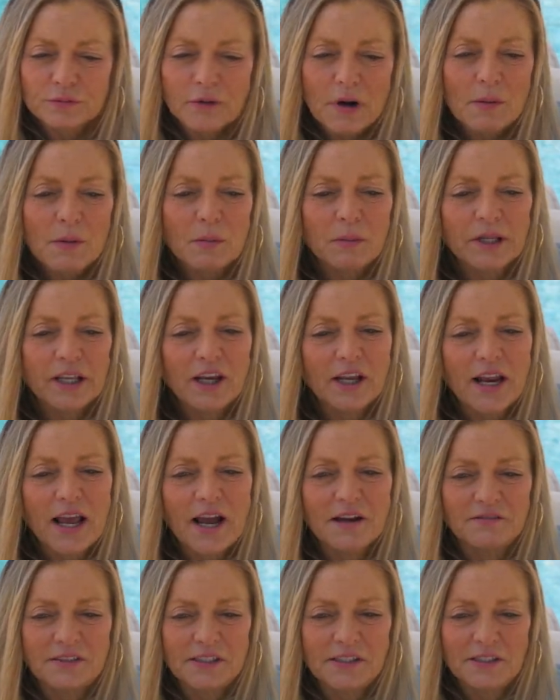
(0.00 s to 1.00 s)
probably going to
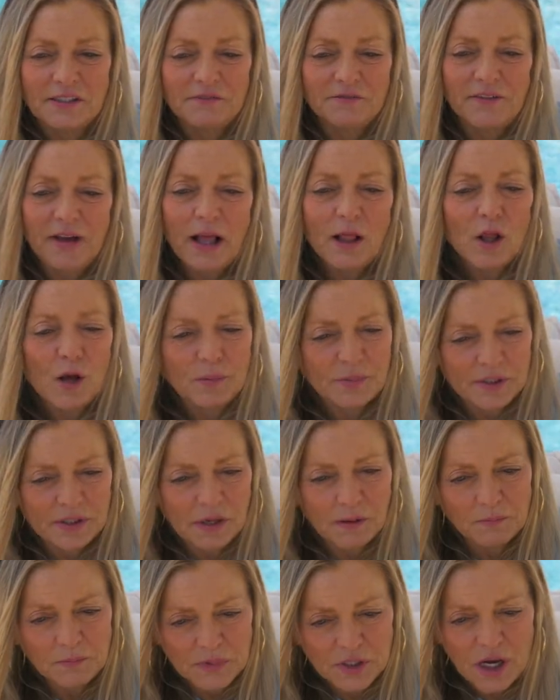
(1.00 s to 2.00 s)
have to develop
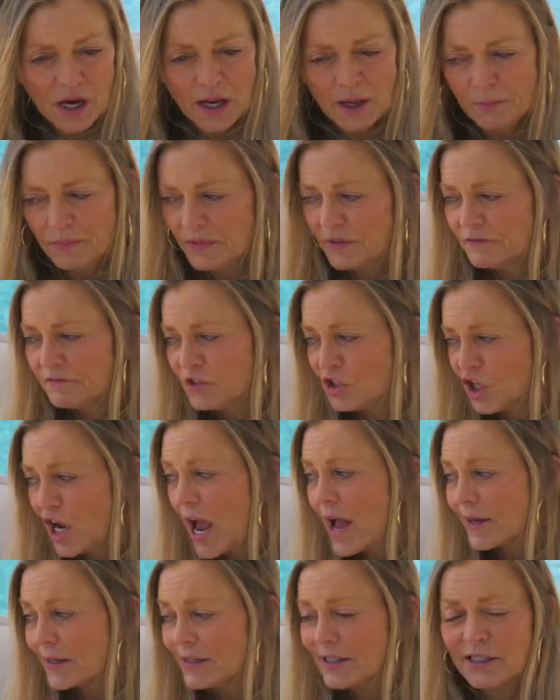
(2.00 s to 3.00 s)
some type of
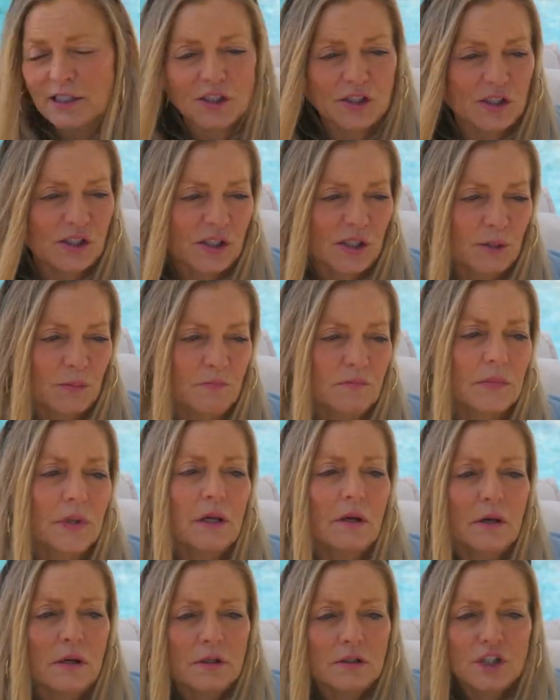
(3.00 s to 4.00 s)
jack system
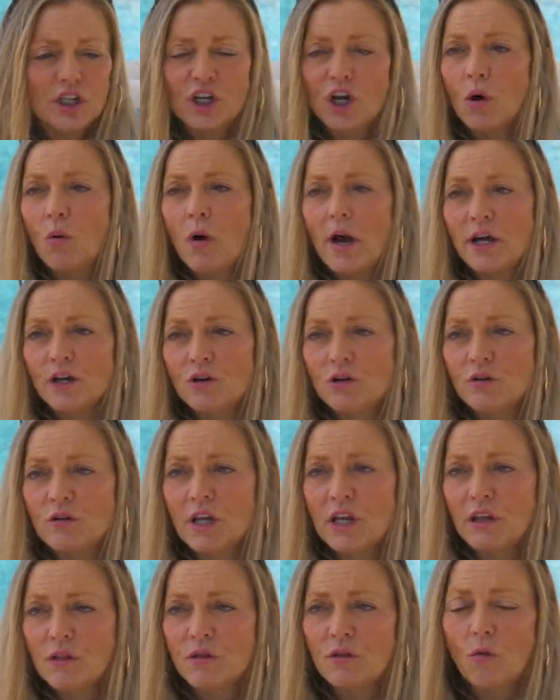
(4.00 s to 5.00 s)
to go
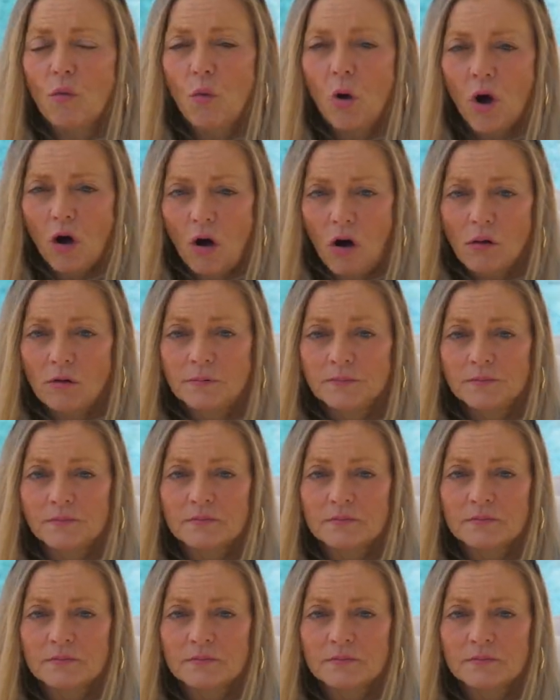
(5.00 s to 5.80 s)
underneath the wall